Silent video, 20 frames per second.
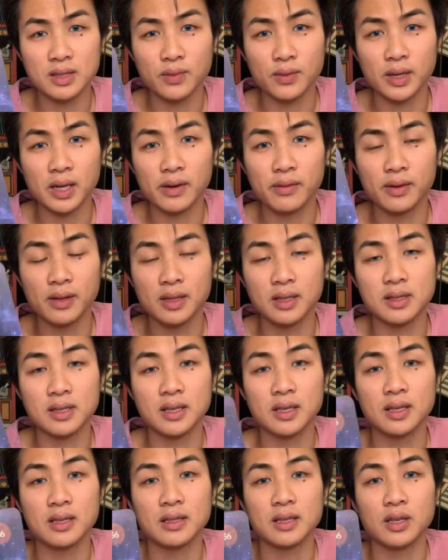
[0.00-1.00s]
whatever this
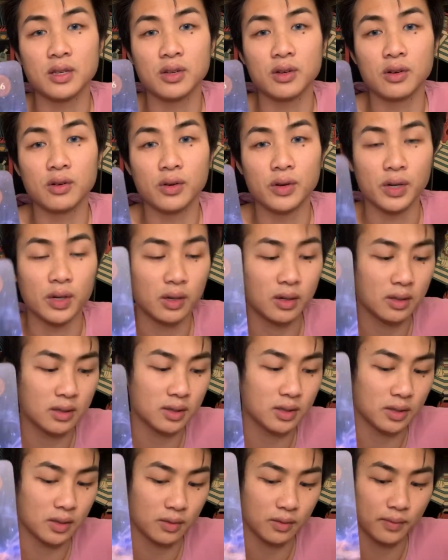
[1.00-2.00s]
is that you're holding on
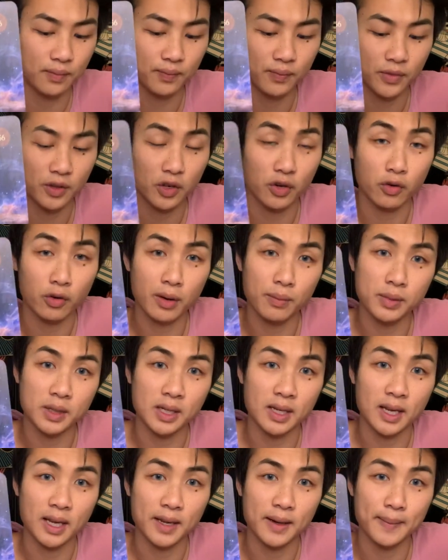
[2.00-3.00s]
to, your
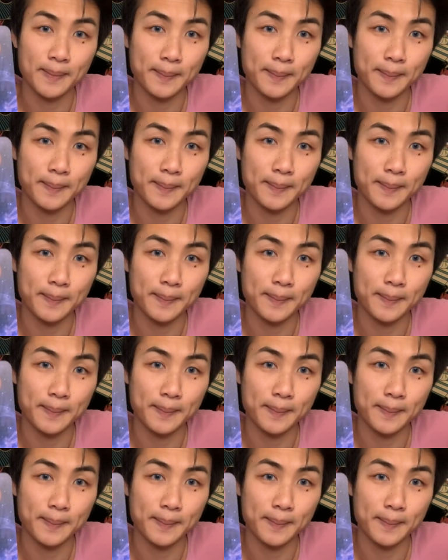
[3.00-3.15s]
kryptonite.